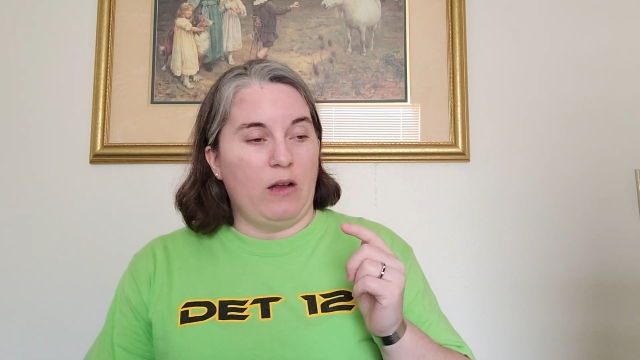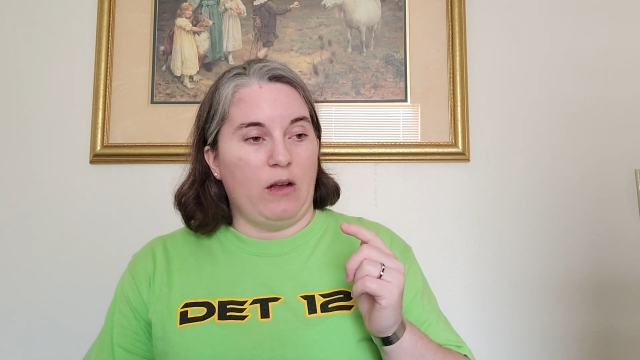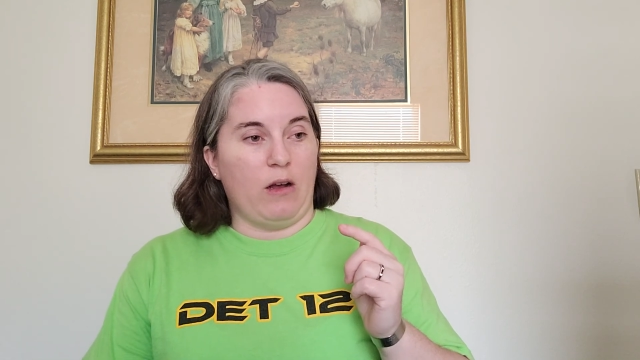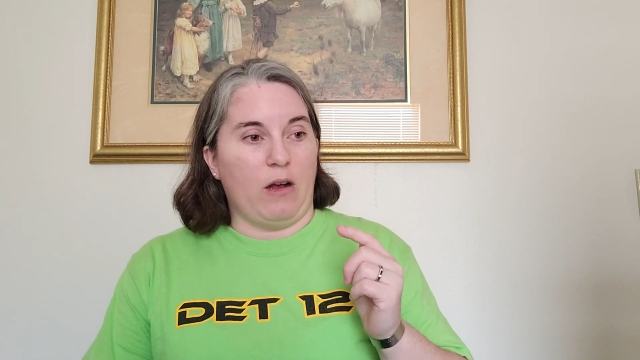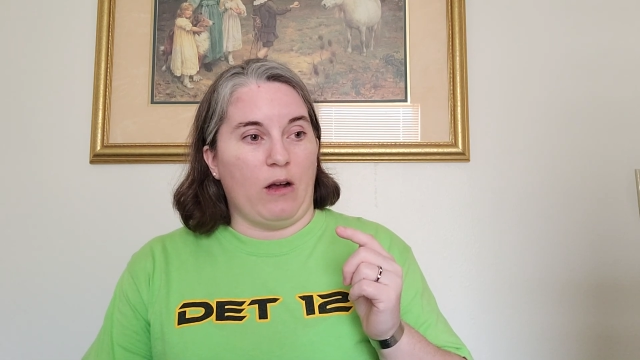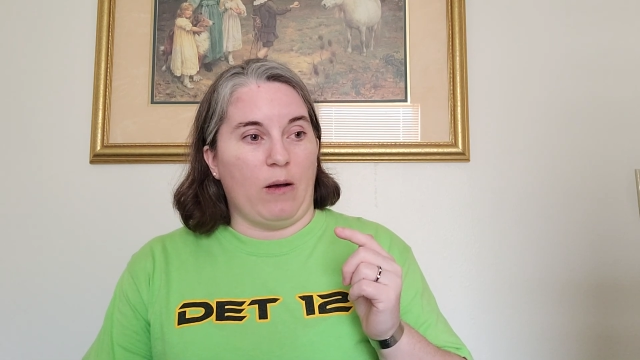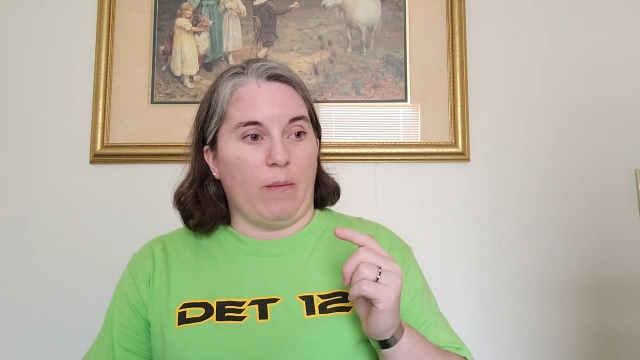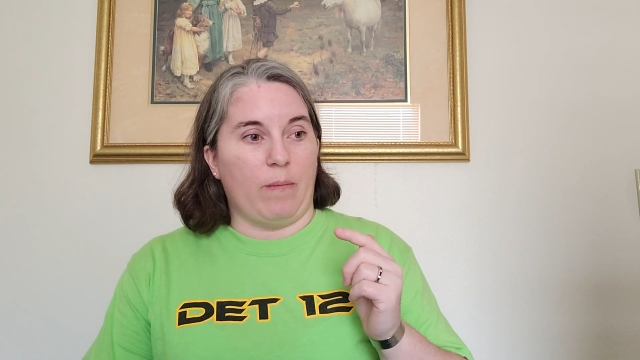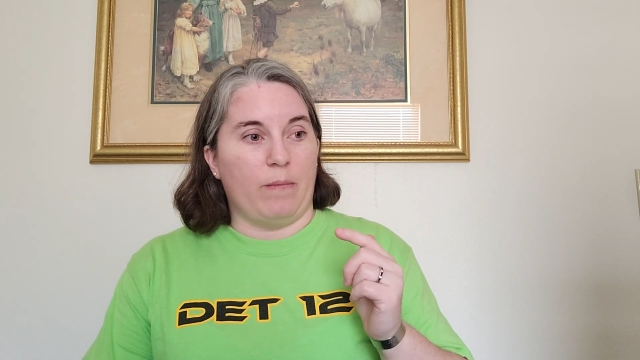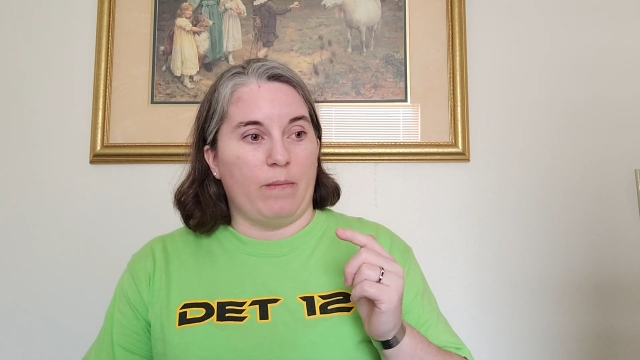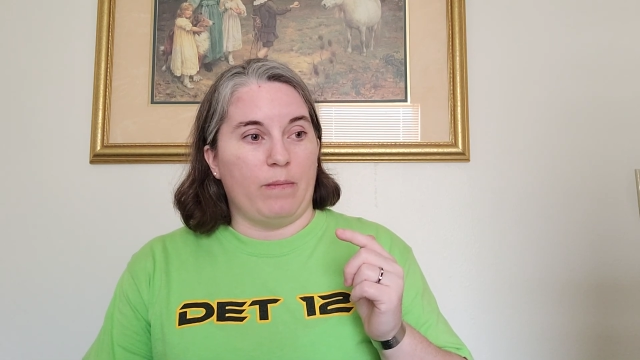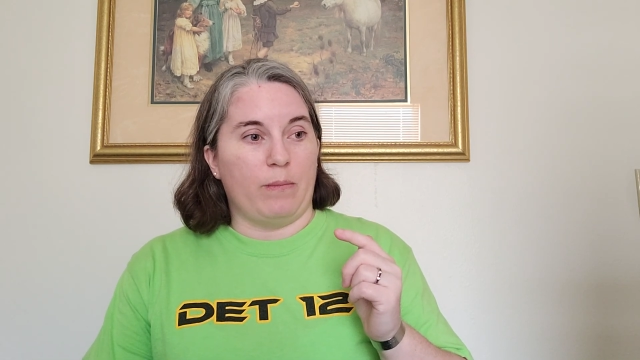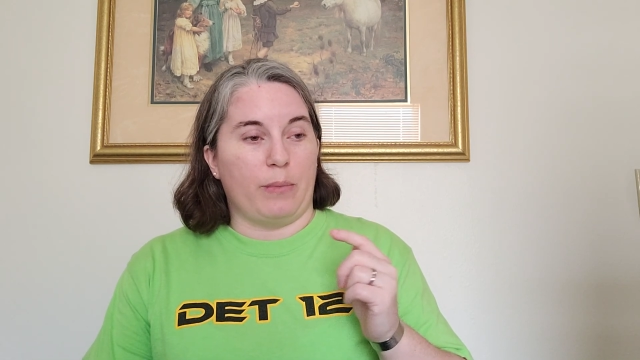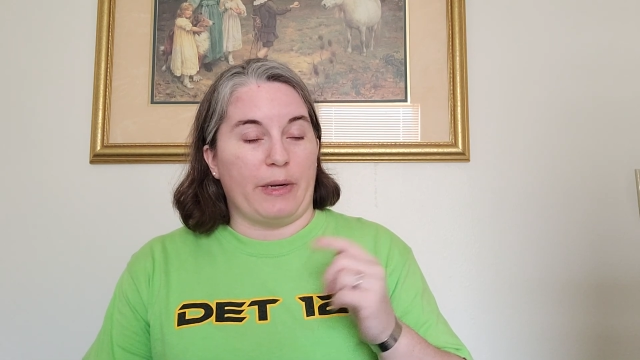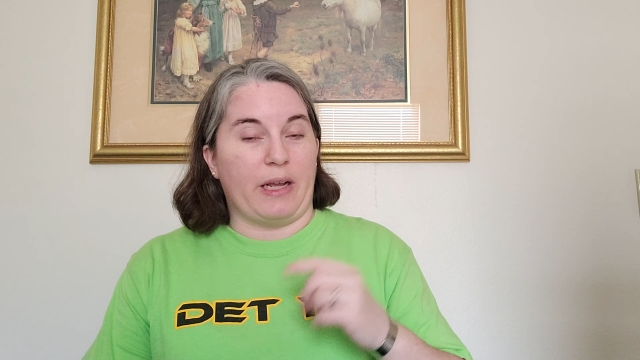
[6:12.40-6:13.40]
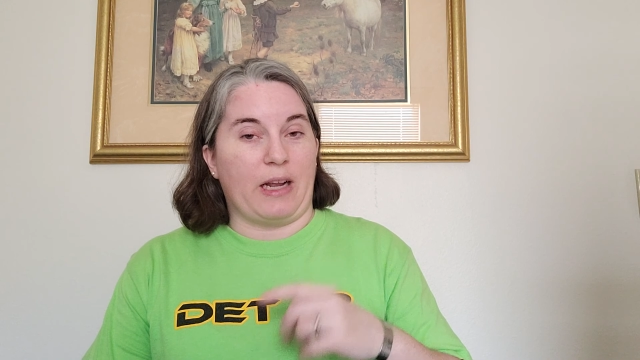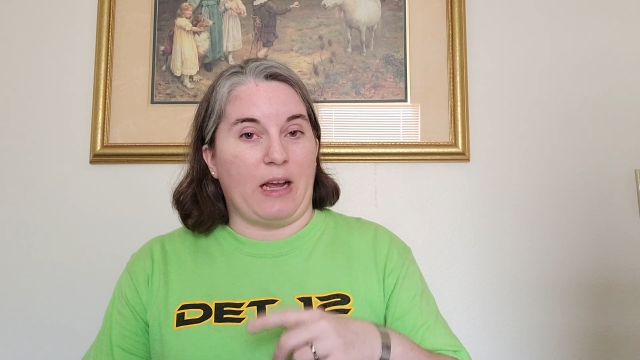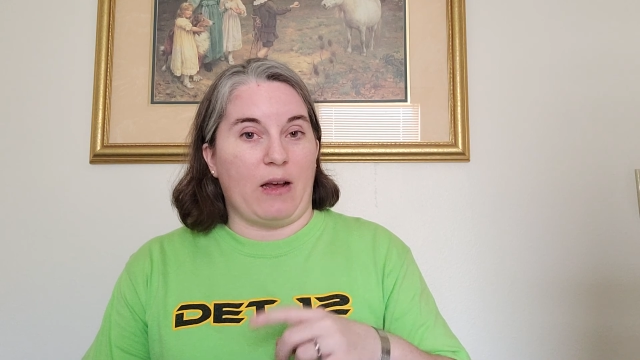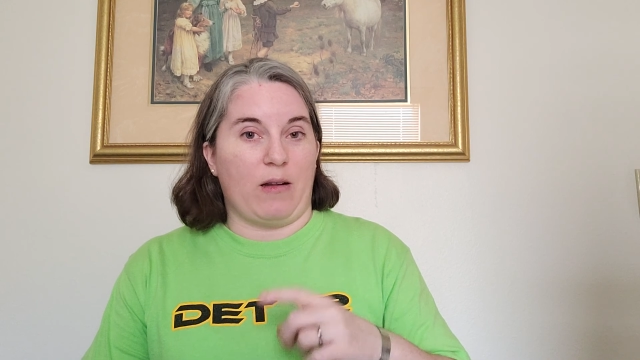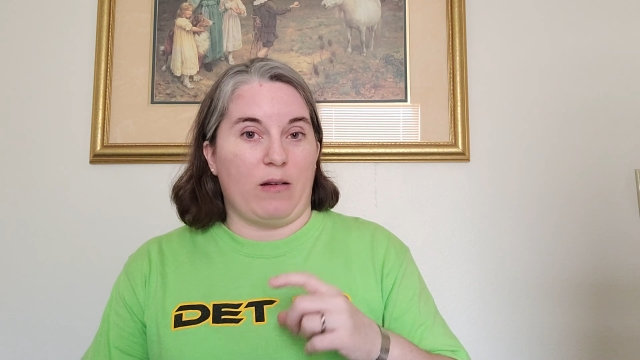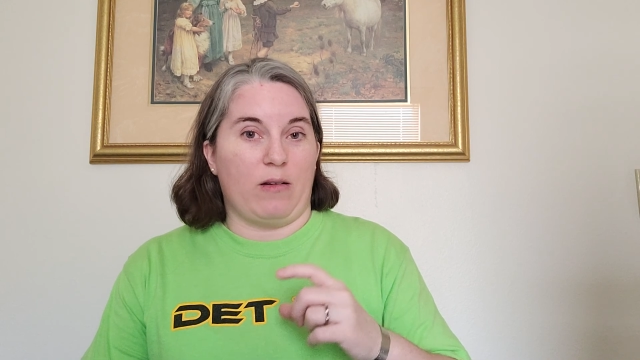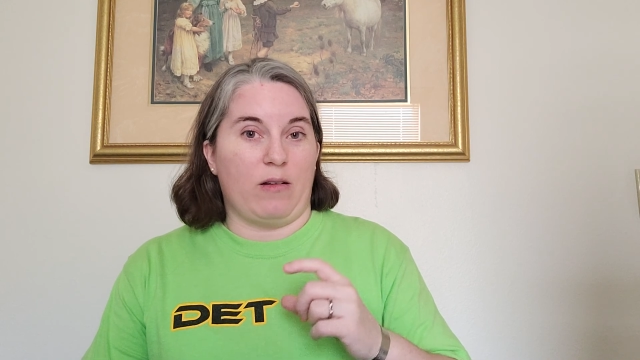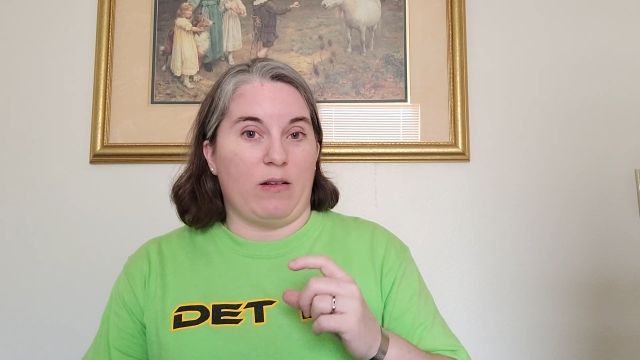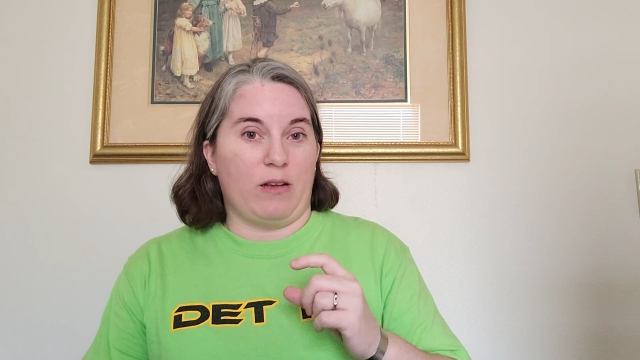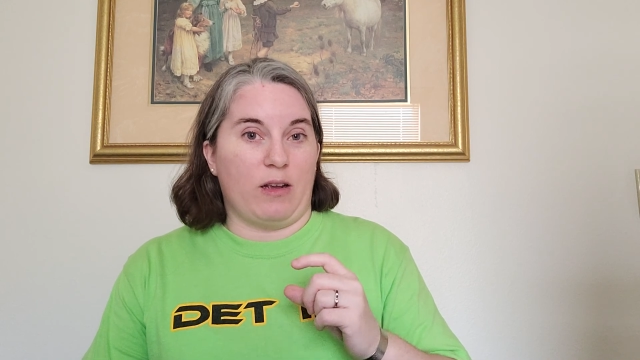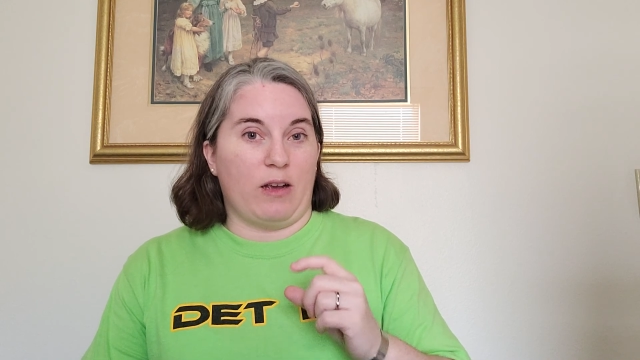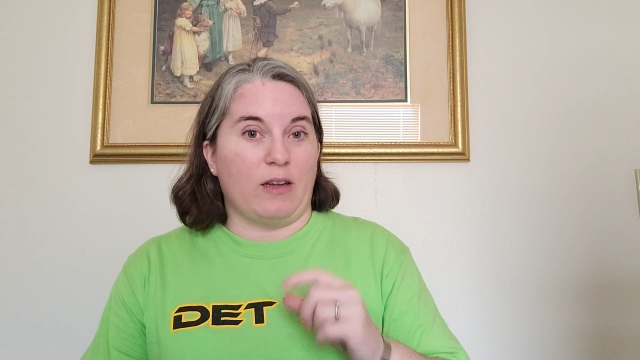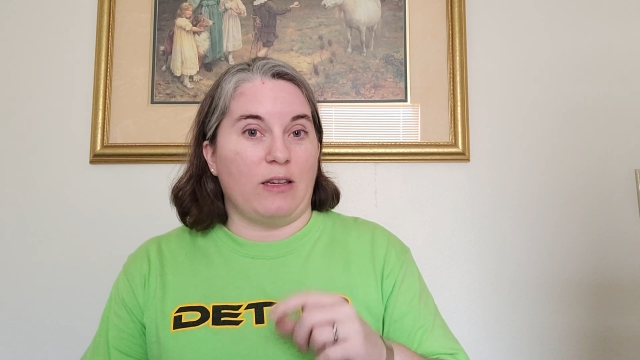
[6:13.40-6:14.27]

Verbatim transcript: Um, but I got a